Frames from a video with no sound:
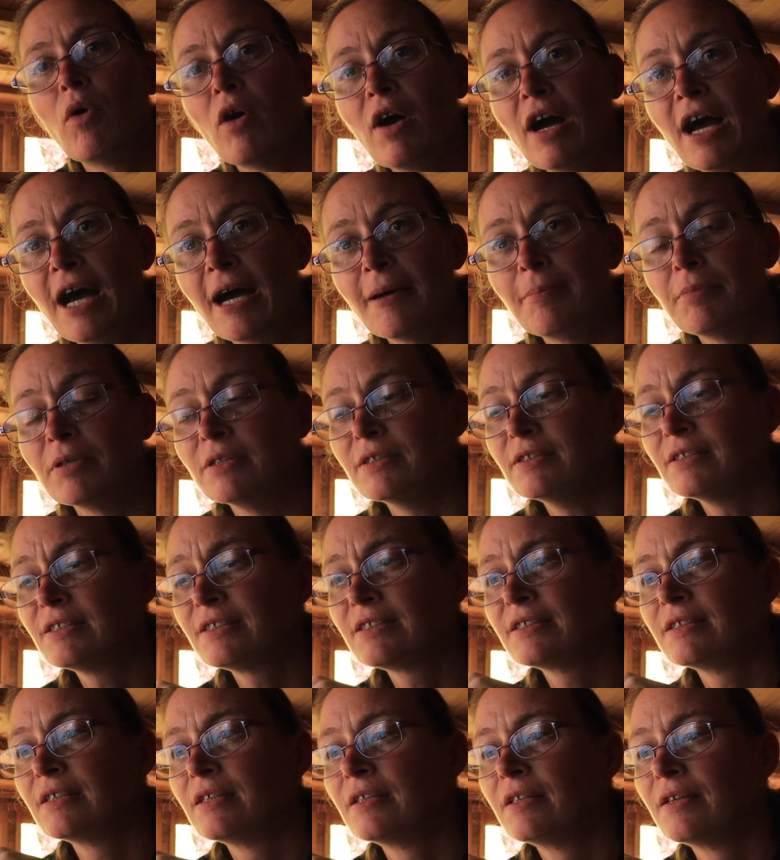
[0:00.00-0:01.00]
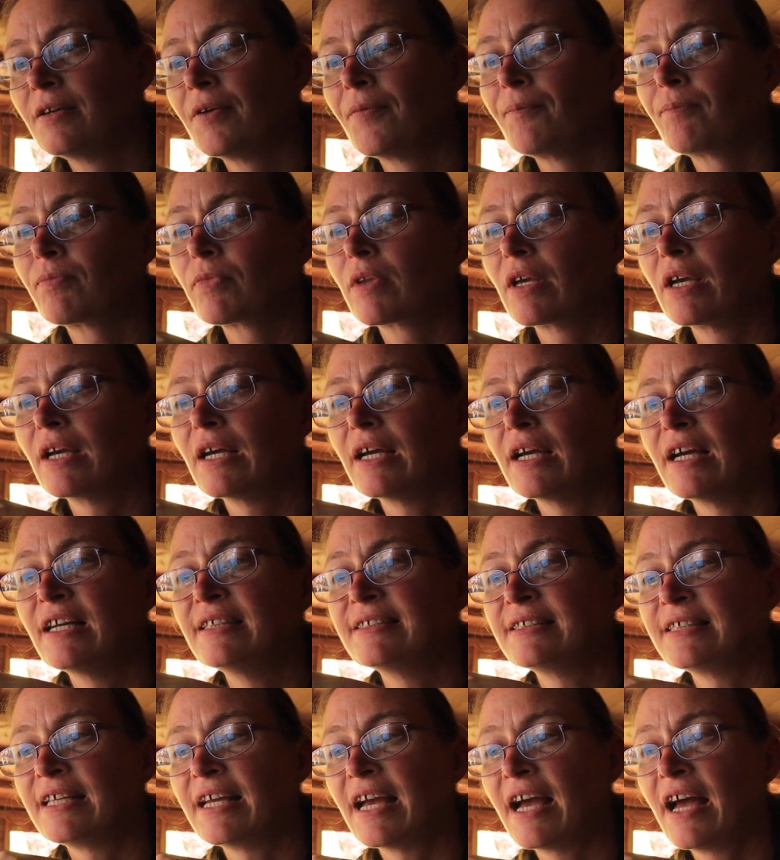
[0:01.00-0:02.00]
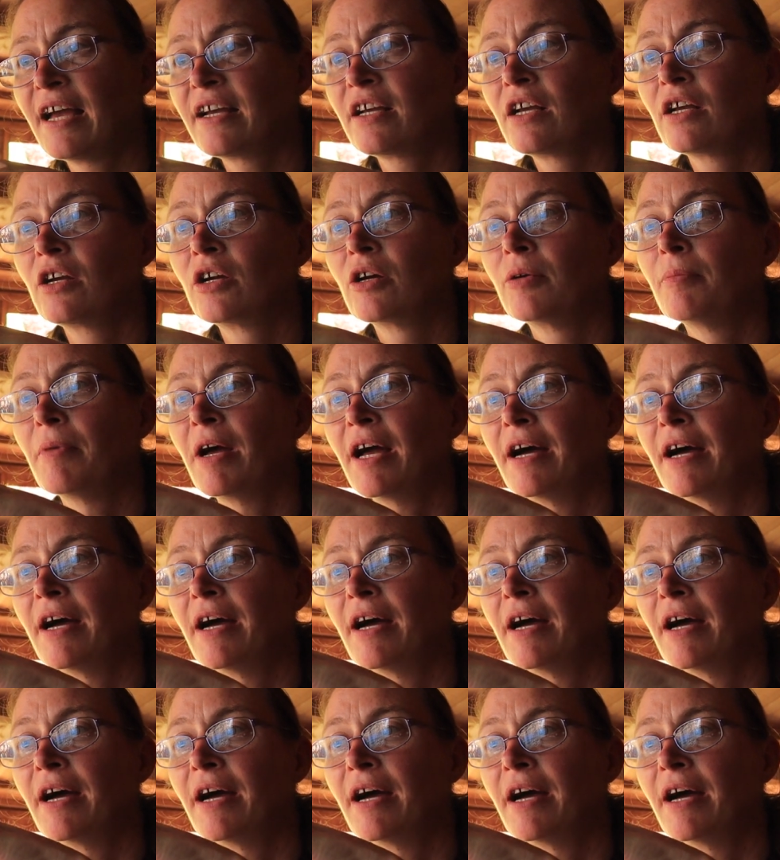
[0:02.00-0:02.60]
what happens is the air can come